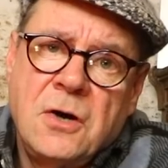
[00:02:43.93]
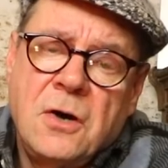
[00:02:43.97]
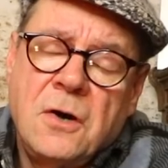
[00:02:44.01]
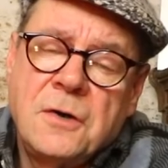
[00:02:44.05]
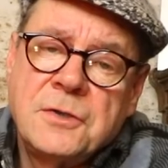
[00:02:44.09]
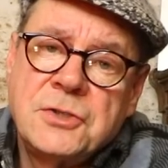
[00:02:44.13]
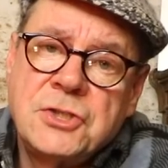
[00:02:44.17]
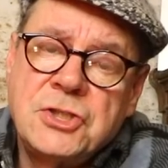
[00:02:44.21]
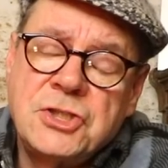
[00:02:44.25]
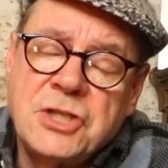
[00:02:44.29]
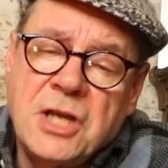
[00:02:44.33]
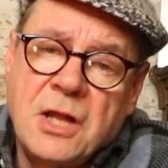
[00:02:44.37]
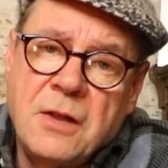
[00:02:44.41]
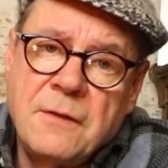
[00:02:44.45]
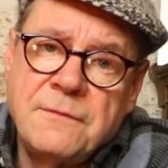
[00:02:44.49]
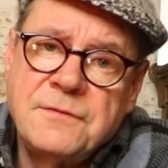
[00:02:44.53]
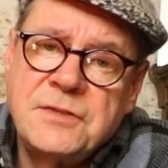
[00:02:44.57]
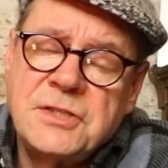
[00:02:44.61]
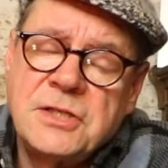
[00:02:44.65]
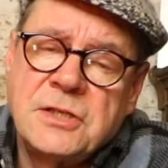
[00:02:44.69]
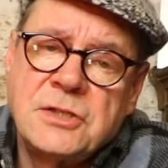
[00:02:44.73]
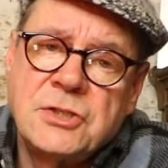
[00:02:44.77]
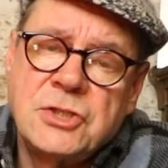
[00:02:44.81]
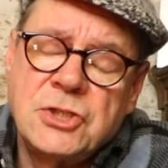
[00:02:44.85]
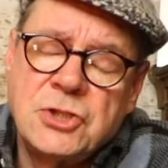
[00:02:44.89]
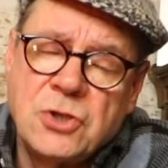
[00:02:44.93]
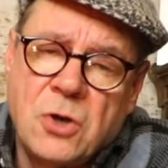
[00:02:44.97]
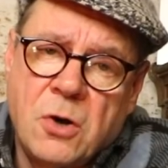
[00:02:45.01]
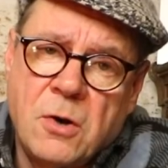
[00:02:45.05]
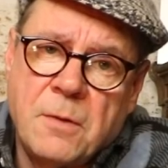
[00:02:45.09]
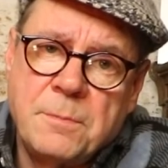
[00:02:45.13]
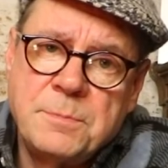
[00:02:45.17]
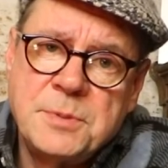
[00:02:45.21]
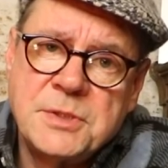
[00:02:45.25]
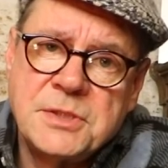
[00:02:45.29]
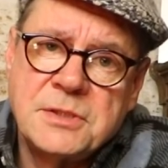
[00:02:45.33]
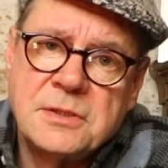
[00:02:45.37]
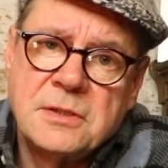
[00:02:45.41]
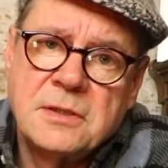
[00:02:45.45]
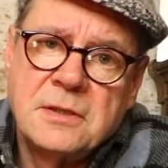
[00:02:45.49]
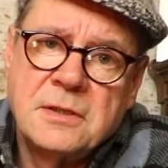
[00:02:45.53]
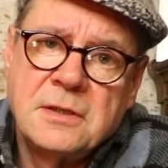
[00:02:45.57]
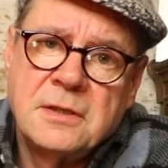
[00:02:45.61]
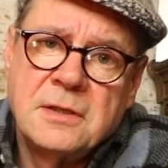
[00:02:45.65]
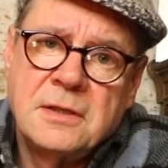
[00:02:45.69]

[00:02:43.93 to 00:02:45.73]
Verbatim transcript: on shelves in shops.